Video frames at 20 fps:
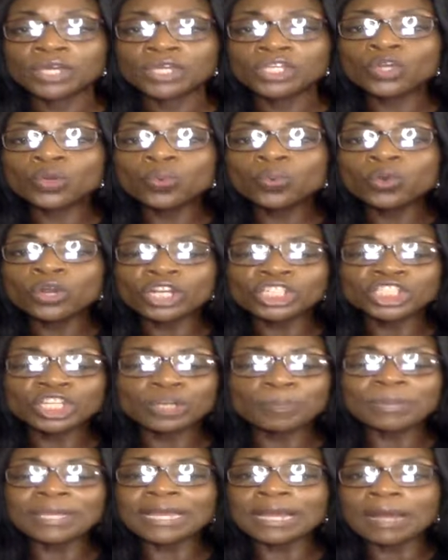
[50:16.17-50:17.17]
You're
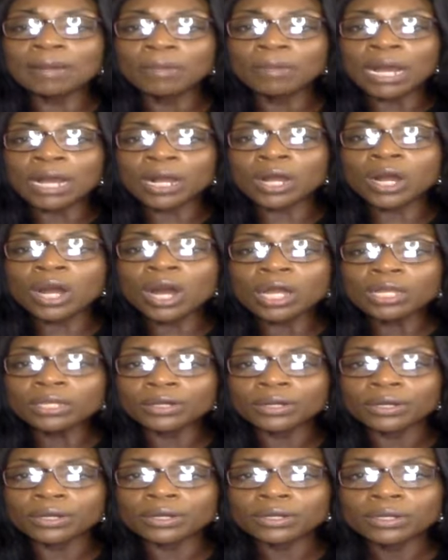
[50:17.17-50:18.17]
worshiping a, a
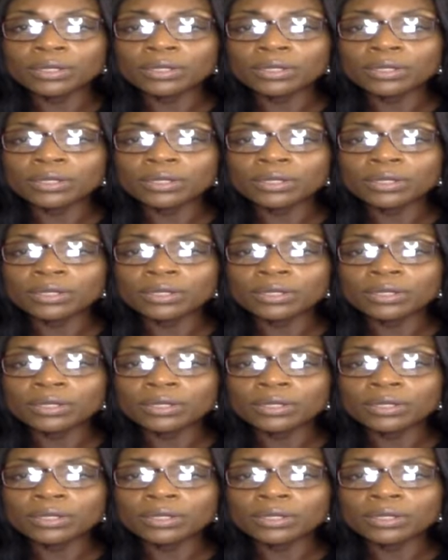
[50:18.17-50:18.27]
color.